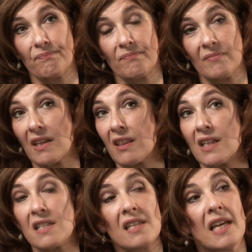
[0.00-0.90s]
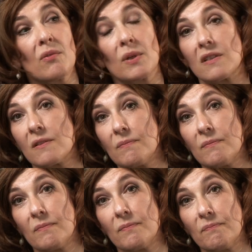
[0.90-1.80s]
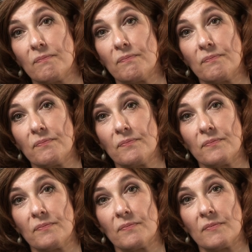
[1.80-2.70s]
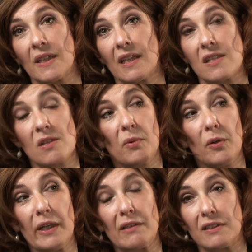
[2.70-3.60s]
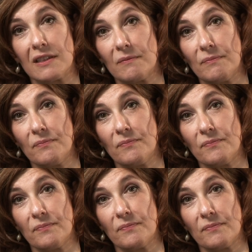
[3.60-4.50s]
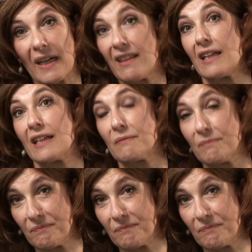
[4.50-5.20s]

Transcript: nothing is sacred. And that's the beauty of it, I think.